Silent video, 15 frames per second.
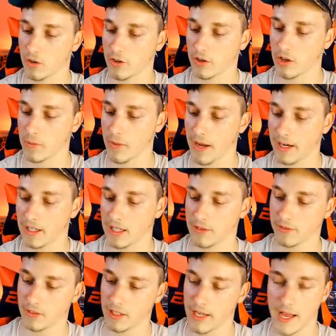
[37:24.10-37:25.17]
thing on the back
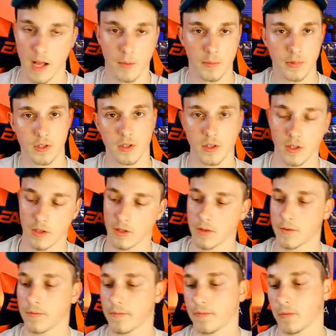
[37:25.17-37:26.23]
definitely helps.
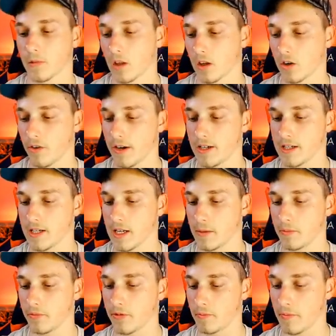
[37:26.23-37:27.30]
Great tip
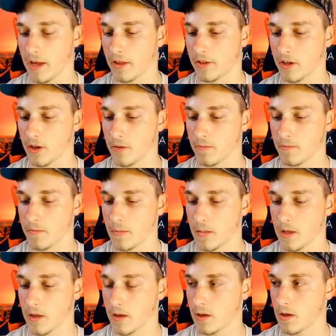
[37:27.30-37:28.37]
from Matthew.
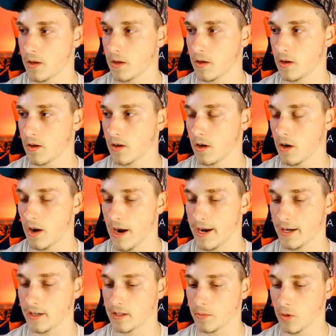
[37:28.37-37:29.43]

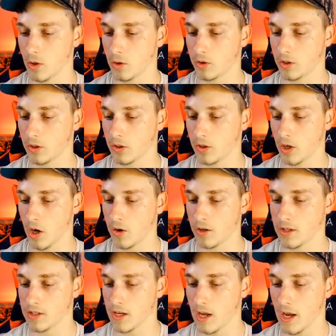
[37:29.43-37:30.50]
Alright, some old dude.
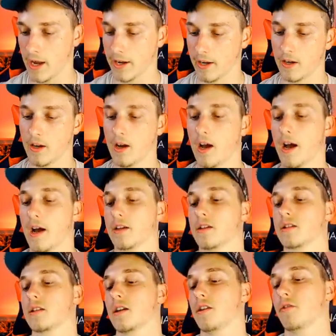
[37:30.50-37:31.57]
Odin's Eye. Ah,
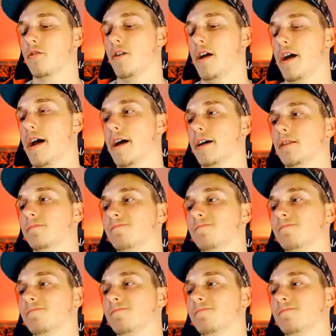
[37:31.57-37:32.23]
just another rare.